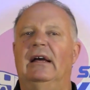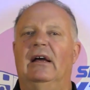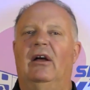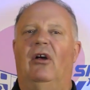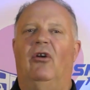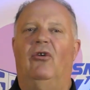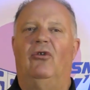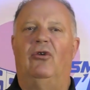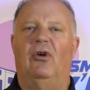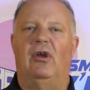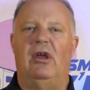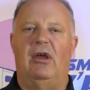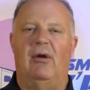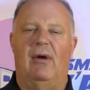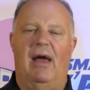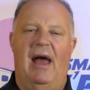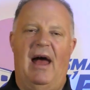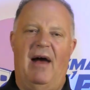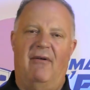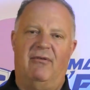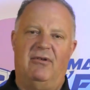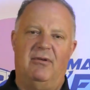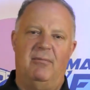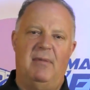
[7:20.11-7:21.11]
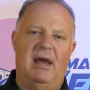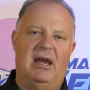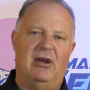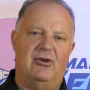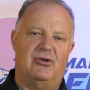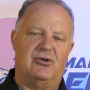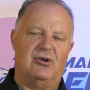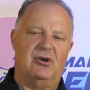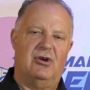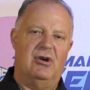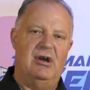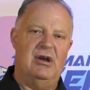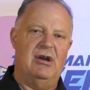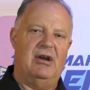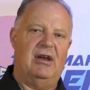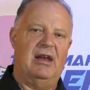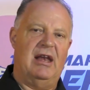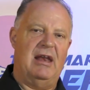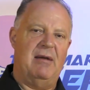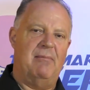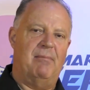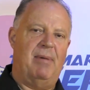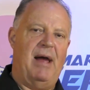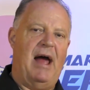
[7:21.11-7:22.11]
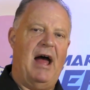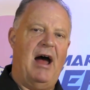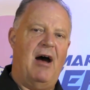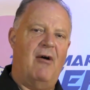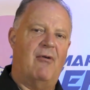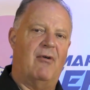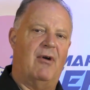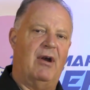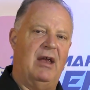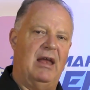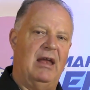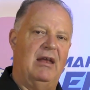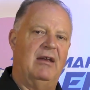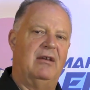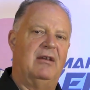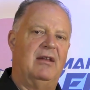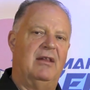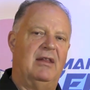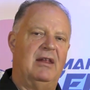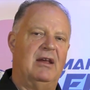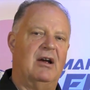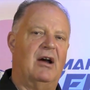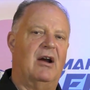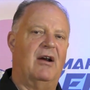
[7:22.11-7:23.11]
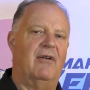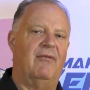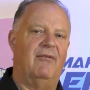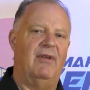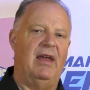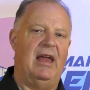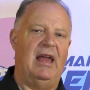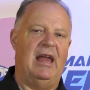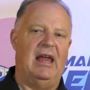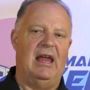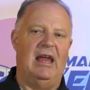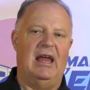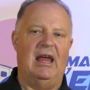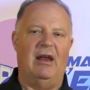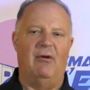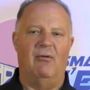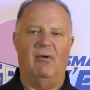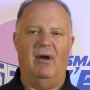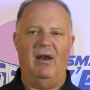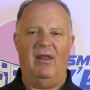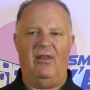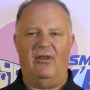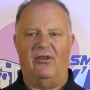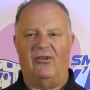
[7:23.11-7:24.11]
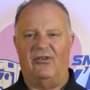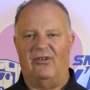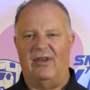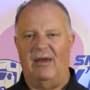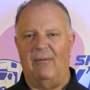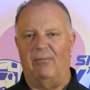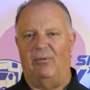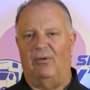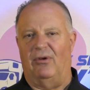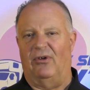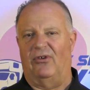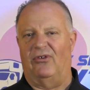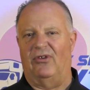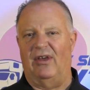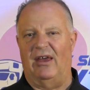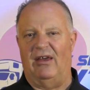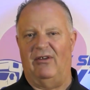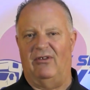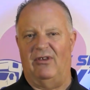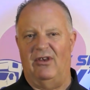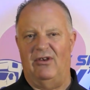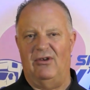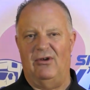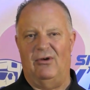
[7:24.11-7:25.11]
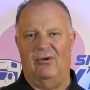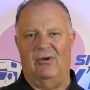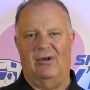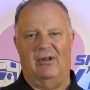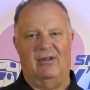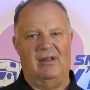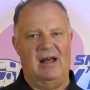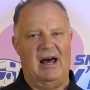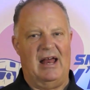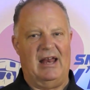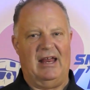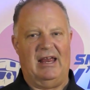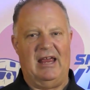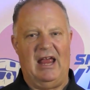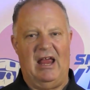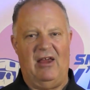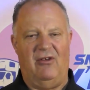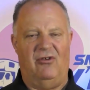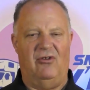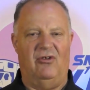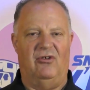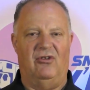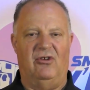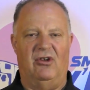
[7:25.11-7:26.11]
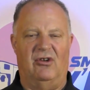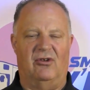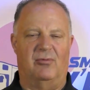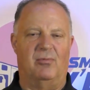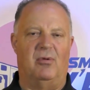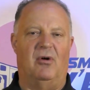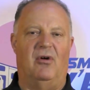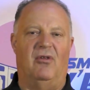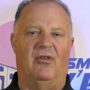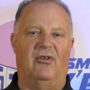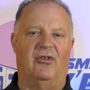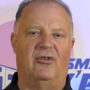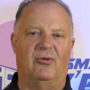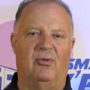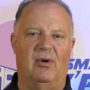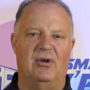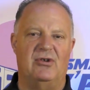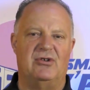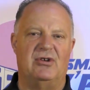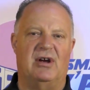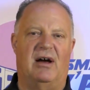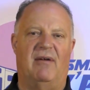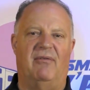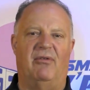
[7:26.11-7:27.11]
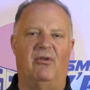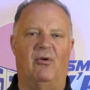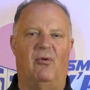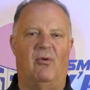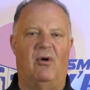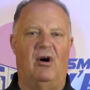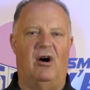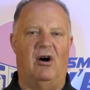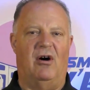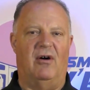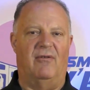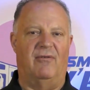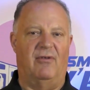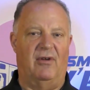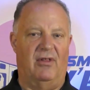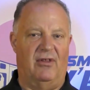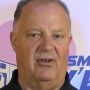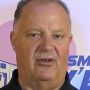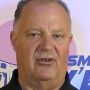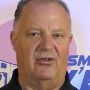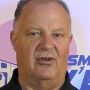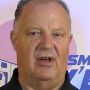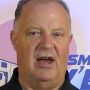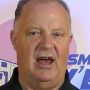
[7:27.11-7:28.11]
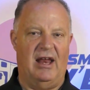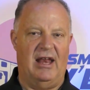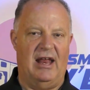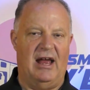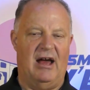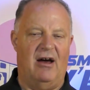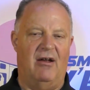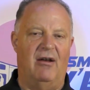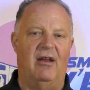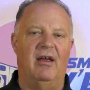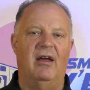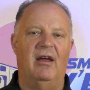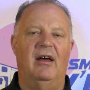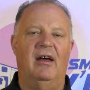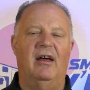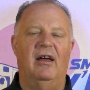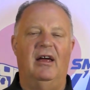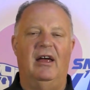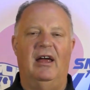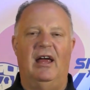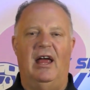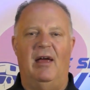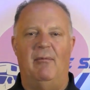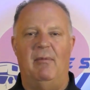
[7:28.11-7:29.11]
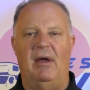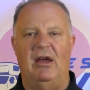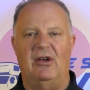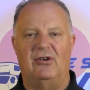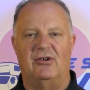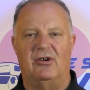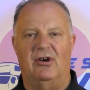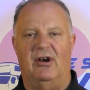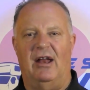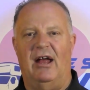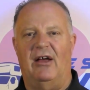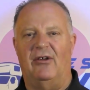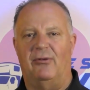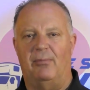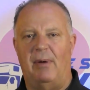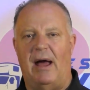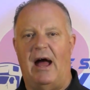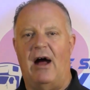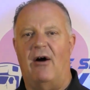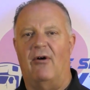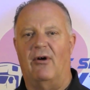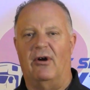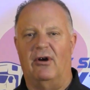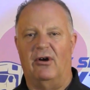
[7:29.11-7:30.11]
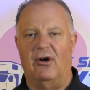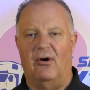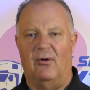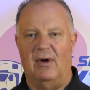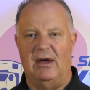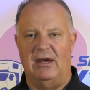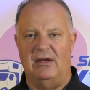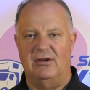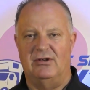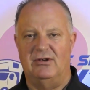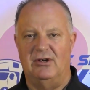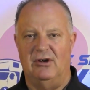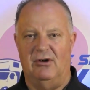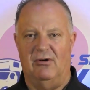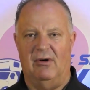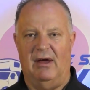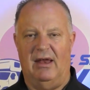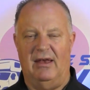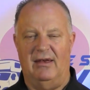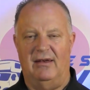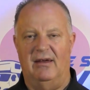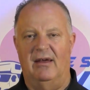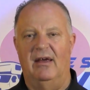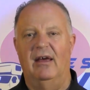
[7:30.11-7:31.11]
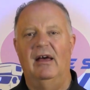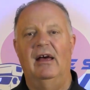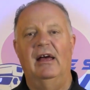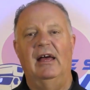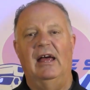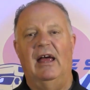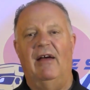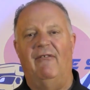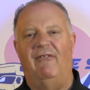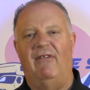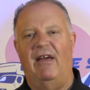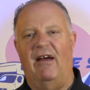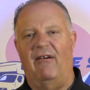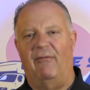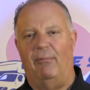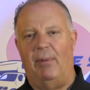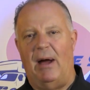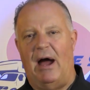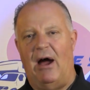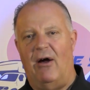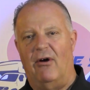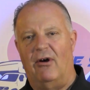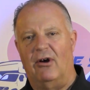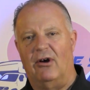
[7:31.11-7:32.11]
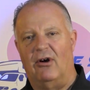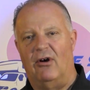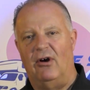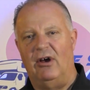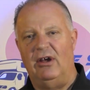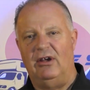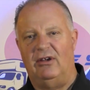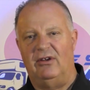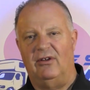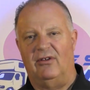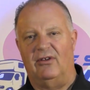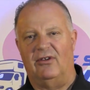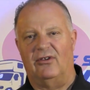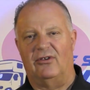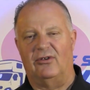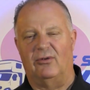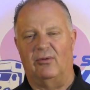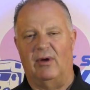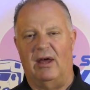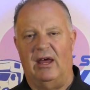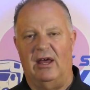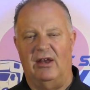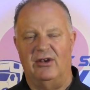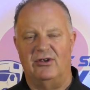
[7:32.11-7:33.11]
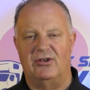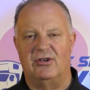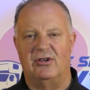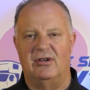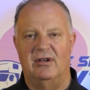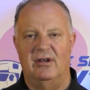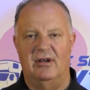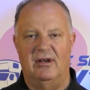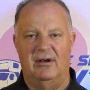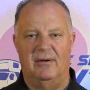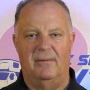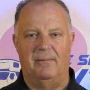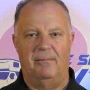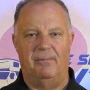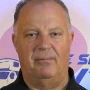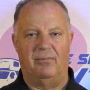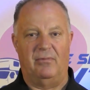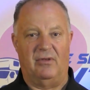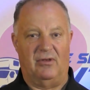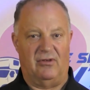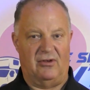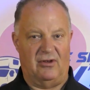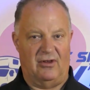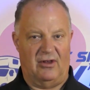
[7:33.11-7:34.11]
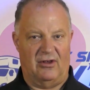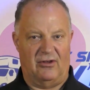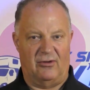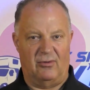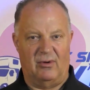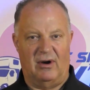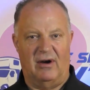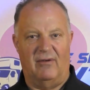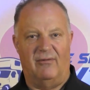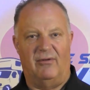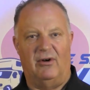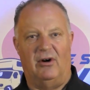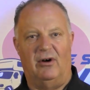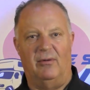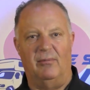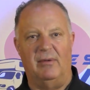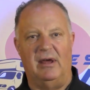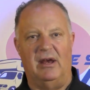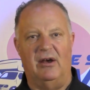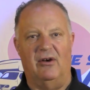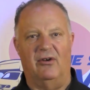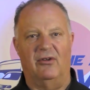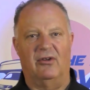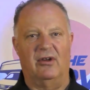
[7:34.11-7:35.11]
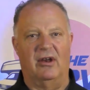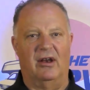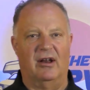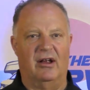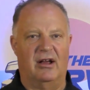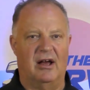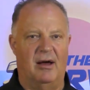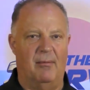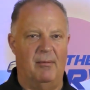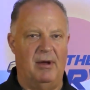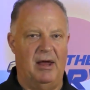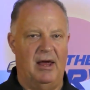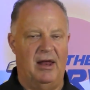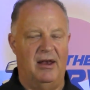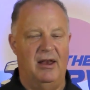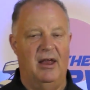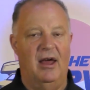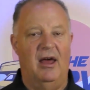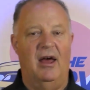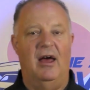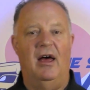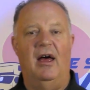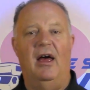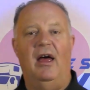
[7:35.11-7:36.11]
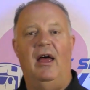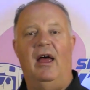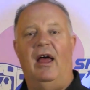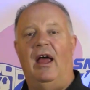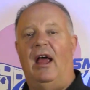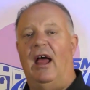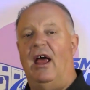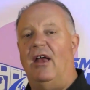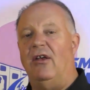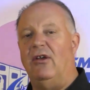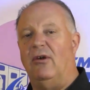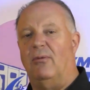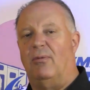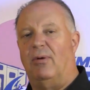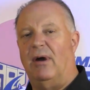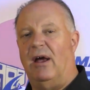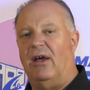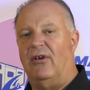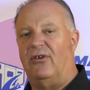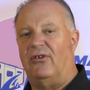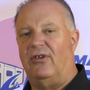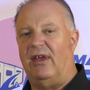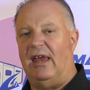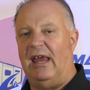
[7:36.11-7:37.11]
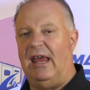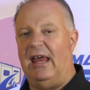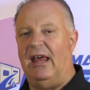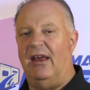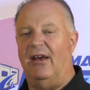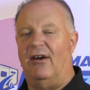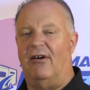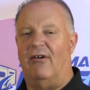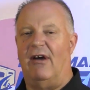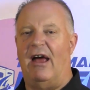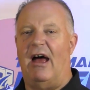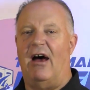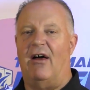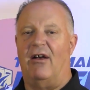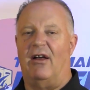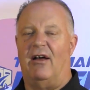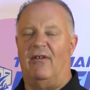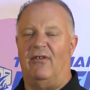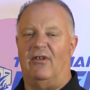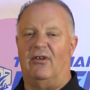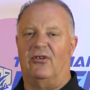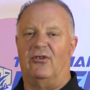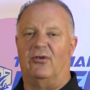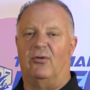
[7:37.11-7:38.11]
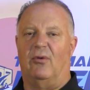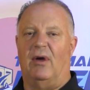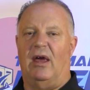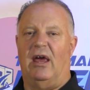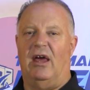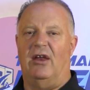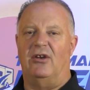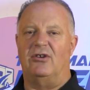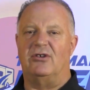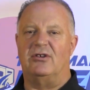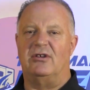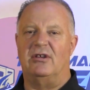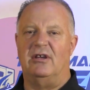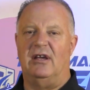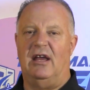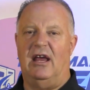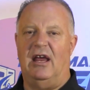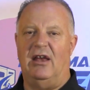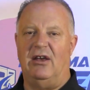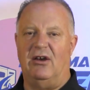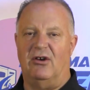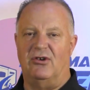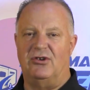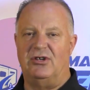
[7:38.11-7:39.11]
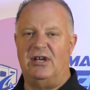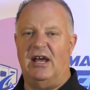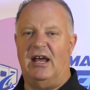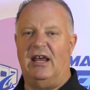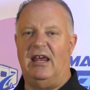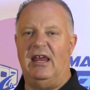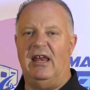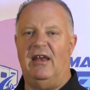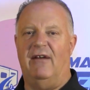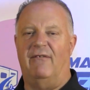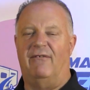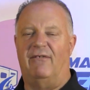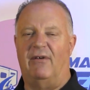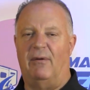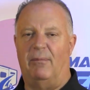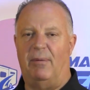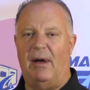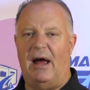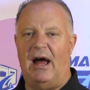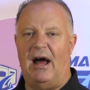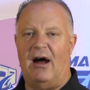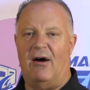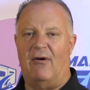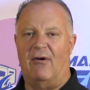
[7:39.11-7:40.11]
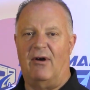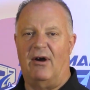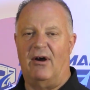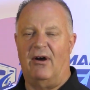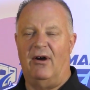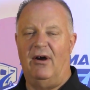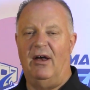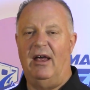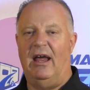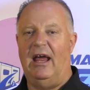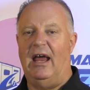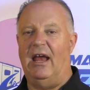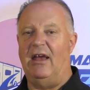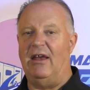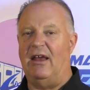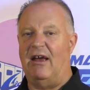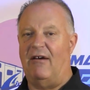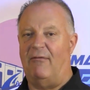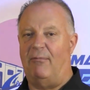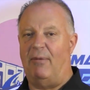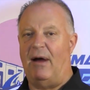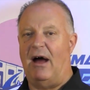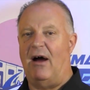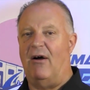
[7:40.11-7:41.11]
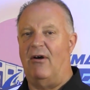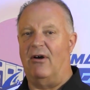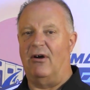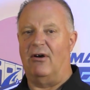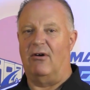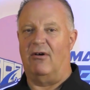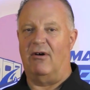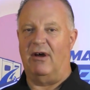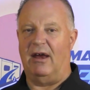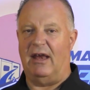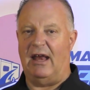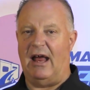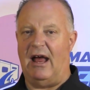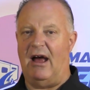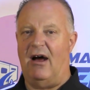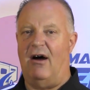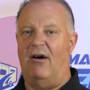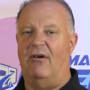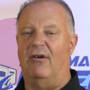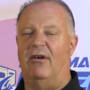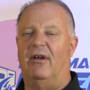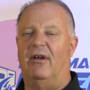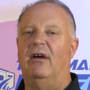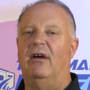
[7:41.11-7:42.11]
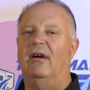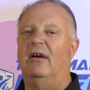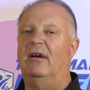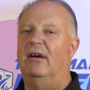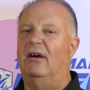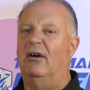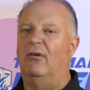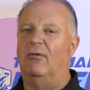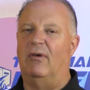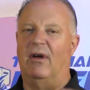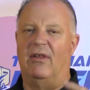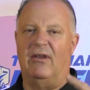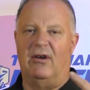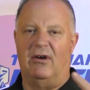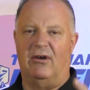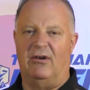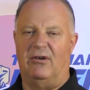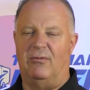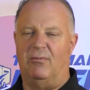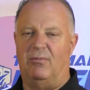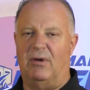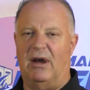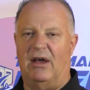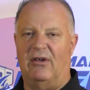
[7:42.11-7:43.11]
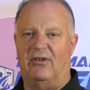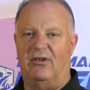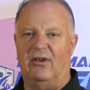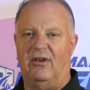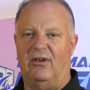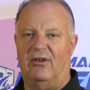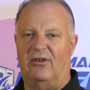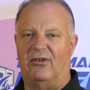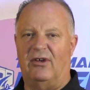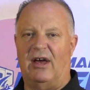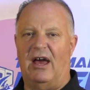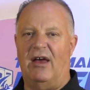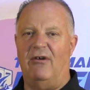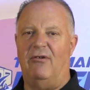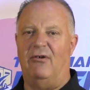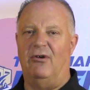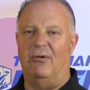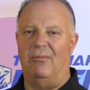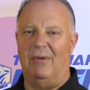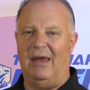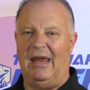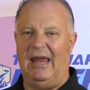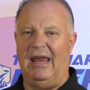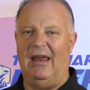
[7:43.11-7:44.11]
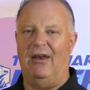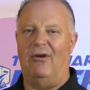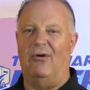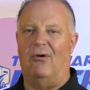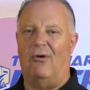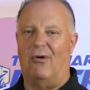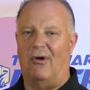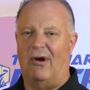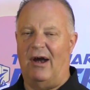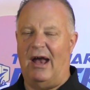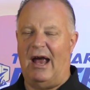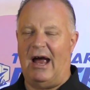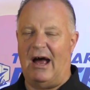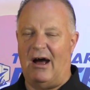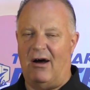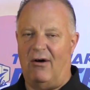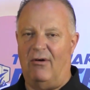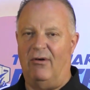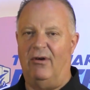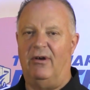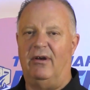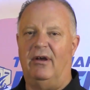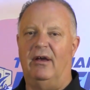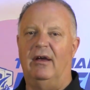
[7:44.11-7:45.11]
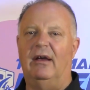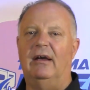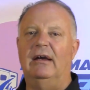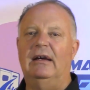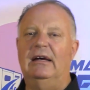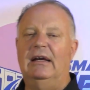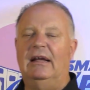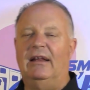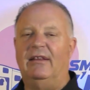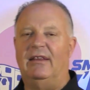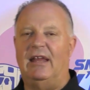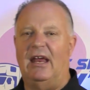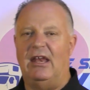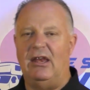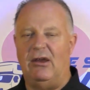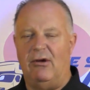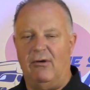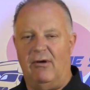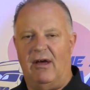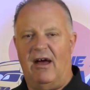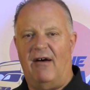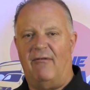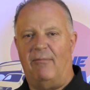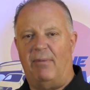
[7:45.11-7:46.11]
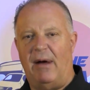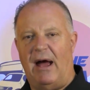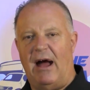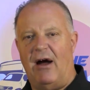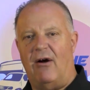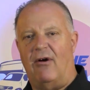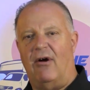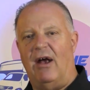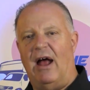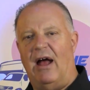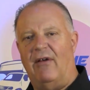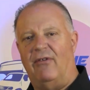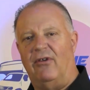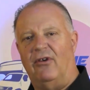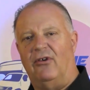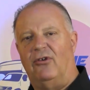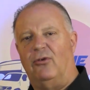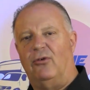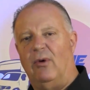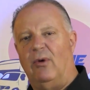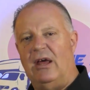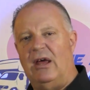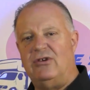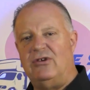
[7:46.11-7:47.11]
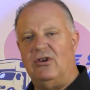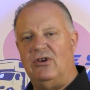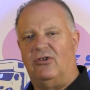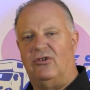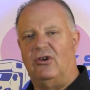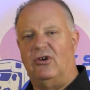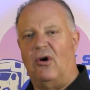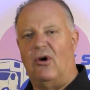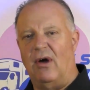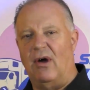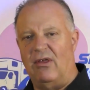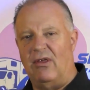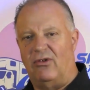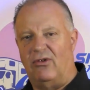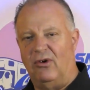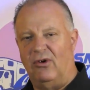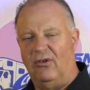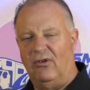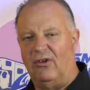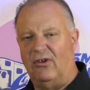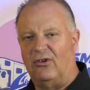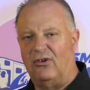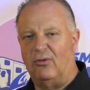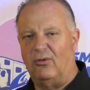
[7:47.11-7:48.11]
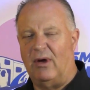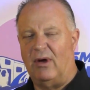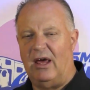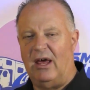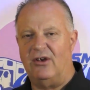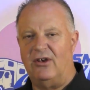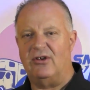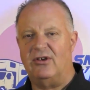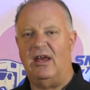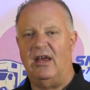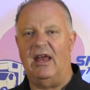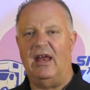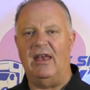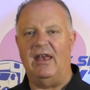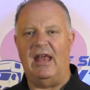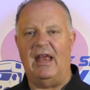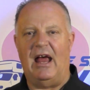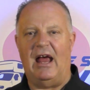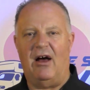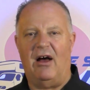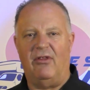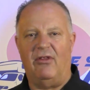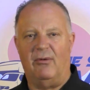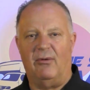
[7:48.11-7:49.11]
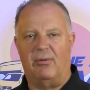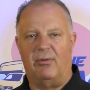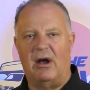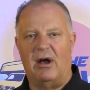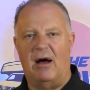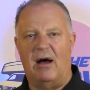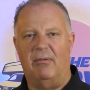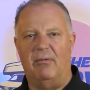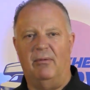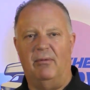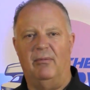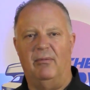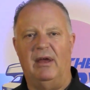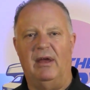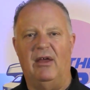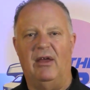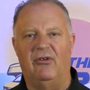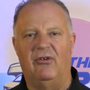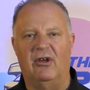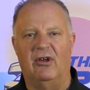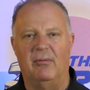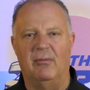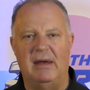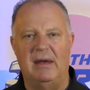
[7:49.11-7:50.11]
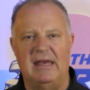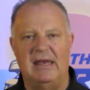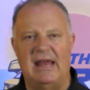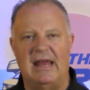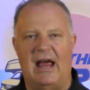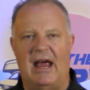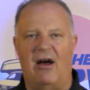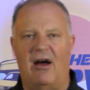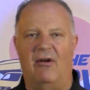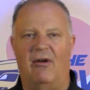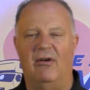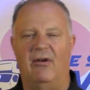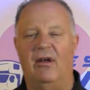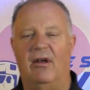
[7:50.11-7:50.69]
So you have to make sure you're getting power into the RV. And one of the simplest things to do in a lot of cases is just pull the switch off the wall for the slide out and make sure it has power going to it. If you have power going to the switch, so this is where a voltmeter is going to come in, and you press in or out on the switch and you're checking it for power and you have power going out, whether you're pressing the slide room in or out, then you have power at the switch, it's going through the switch, and now the problem is going to be down